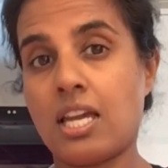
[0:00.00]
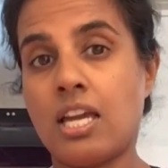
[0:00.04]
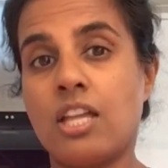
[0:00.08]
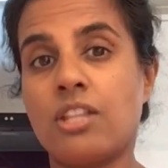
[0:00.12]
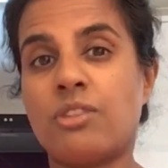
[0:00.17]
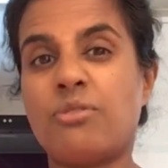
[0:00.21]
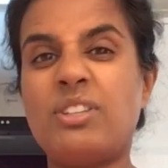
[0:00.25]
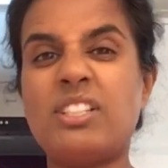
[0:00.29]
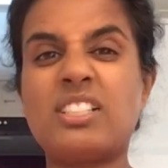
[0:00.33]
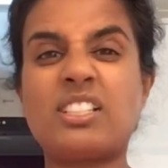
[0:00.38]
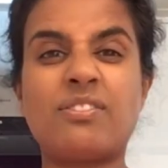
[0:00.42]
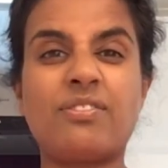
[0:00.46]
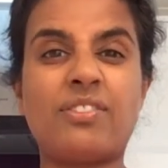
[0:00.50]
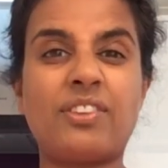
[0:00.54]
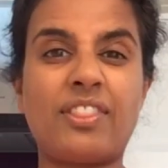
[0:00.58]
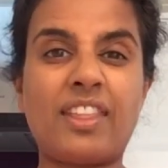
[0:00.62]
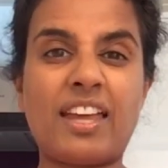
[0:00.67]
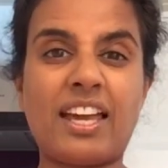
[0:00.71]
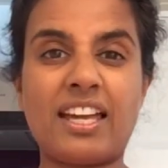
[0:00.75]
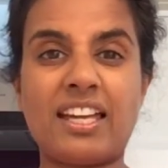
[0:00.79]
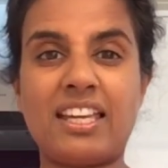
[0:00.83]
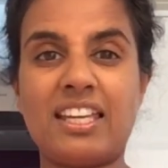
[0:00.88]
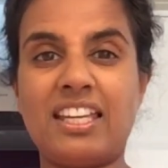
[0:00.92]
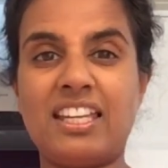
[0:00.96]
The reason for
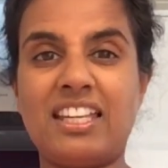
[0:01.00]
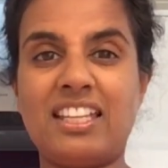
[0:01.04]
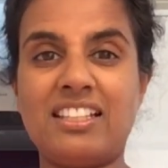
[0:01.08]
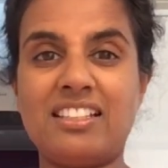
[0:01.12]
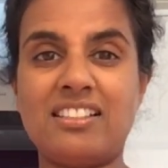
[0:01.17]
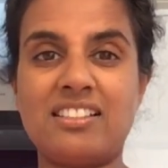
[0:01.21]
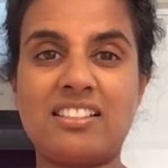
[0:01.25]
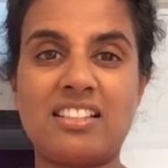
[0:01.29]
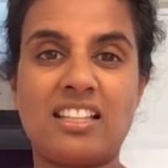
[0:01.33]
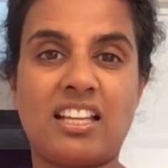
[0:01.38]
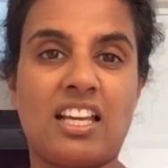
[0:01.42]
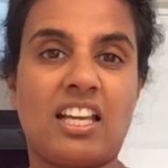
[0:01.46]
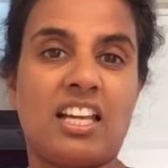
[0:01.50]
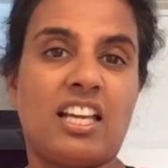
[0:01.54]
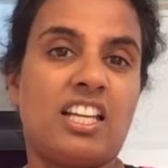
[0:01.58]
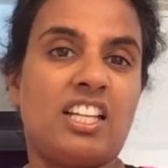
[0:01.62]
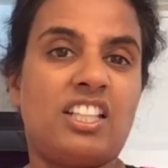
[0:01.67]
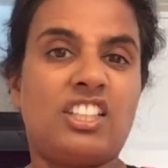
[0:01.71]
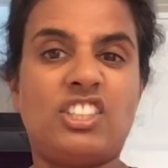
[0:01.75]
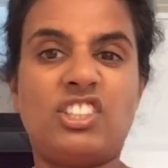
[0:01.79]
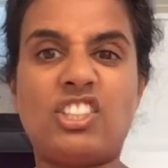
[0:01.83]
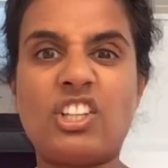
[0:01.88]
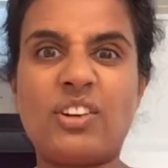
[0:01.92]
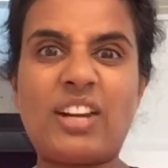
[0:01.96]
that is
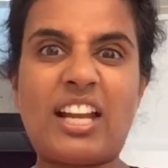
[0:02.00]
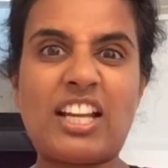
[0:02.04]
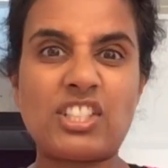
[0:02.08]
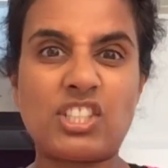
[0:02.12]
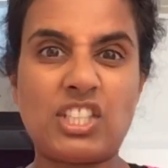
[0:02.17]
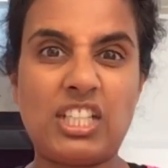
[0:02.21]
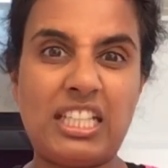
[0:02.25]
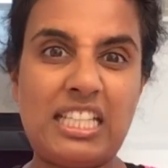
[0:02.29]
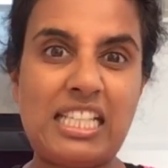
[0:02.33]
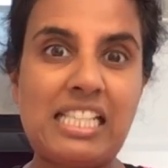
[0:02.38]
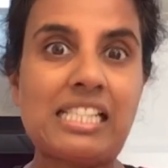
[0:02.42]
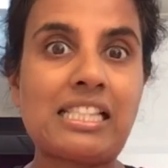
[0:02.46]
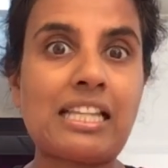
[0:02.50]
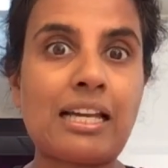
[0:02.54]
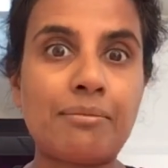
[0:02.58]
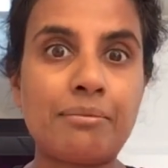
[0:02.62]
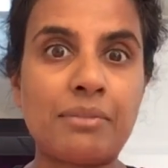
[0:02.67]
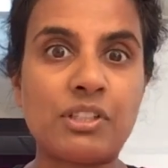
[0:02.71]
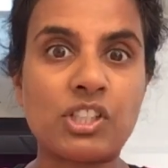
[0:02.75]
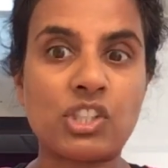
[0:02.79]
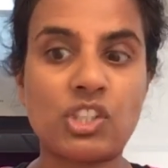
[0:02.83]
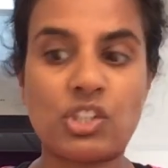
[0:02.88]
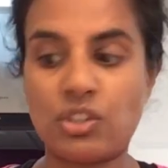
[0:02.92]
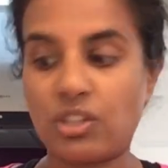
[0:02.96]
you don't actually need that
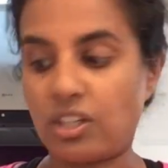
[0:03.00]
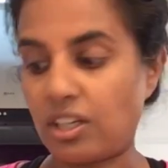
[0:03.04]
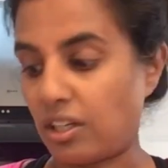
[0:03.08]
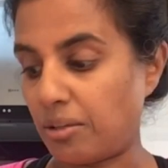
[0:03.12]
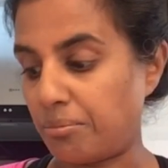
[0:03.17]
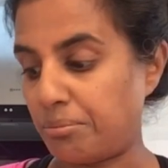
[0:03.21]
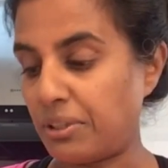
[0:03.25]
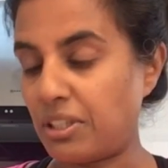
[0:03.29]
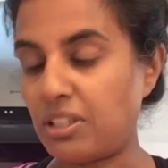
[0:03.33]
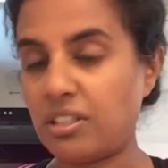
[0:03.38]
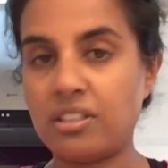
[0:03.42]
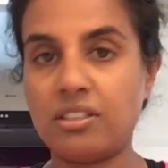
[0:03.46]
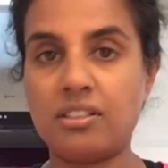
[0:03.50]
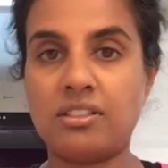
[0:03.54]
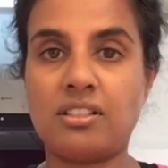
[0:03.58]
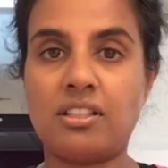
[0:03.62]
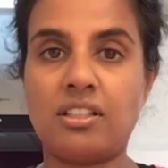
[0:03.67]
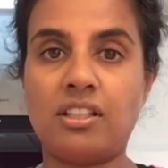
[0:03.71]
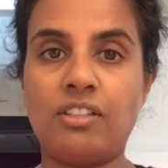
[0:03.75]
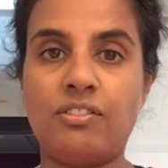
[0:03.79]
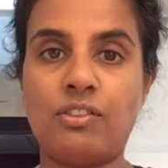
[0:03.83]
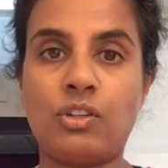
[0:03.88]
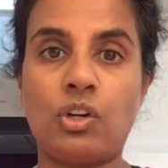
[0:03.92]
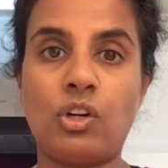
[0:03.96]
much sugar because
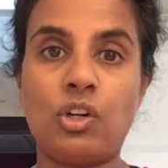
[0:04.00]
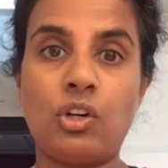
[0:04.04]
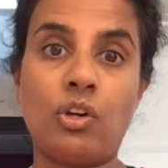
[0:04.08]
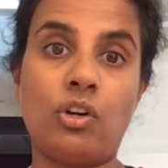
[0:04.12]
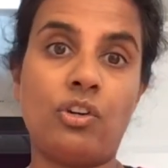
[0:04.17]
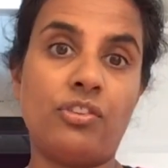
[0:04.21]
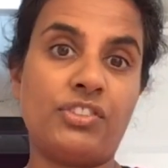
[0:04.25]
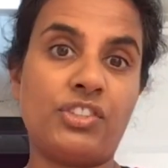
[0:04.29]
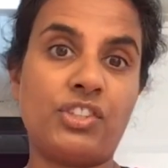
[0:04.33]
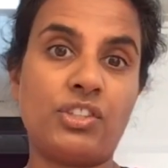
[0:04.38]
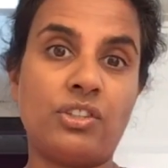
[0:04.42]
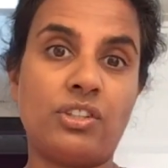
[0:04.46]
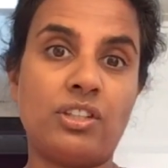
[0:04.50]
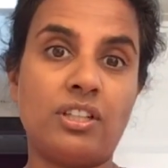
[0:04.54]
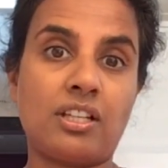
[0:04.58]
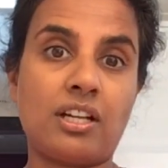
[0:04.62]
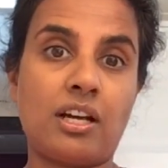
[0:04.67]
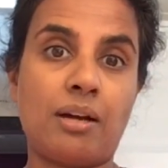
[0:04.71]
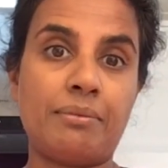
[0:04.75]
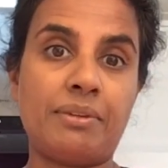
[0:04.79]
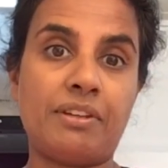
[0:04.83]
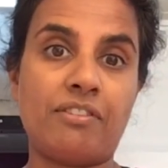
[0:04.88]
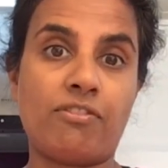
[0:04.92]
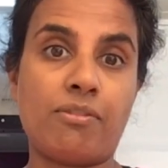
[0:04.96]
you've got a lot of sugar
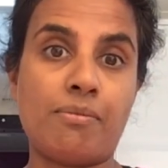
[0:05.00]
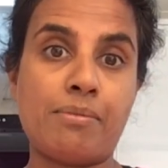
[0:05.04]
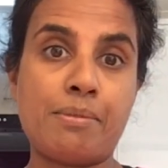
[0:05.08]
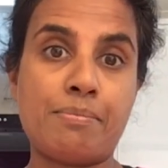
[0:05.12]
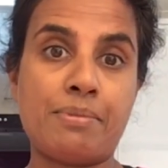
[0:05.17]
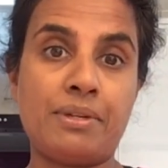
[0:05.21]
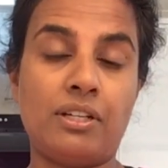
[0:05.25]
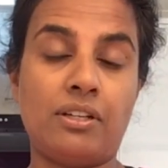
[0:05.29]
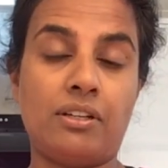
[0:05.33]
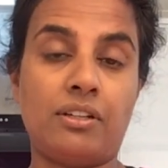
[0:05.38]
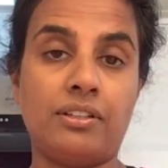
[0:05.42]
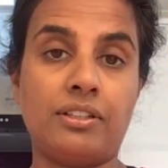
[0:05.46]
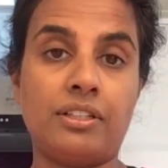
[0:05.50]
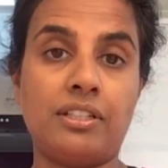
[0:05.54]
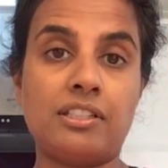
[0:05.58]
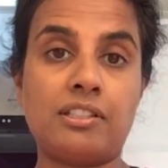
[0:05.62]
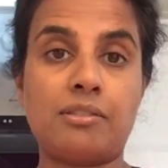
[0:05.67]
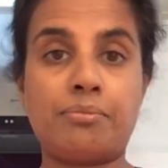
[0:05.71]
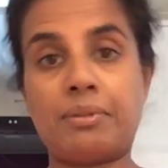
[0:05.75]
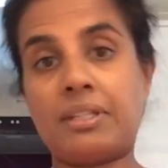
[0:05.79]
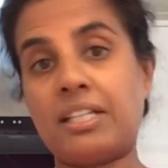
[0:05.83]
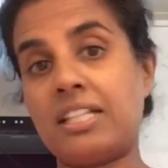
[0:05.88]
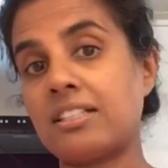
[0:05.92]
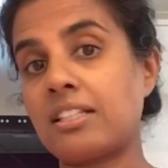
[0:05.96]
coming from the bananas,
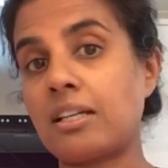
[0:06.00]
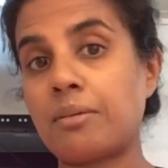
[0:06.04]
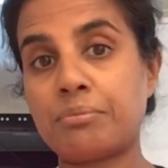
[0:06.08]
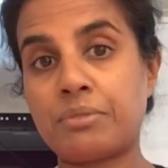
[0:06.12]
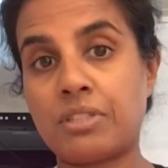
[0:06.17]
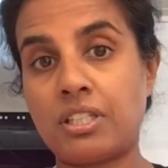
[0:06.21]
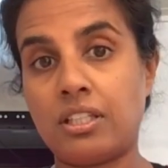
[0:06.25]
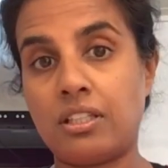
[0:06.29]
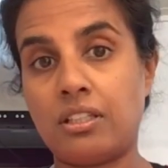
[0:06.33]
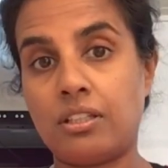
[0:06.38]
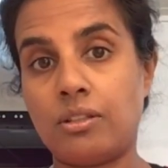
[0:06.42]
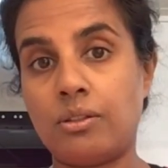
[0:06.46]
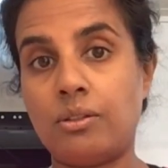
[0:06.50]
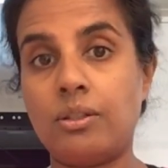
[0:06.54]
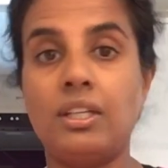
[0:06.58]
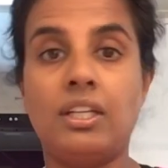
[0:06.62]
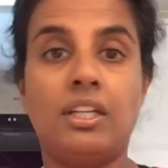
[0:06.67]
but it's up to you.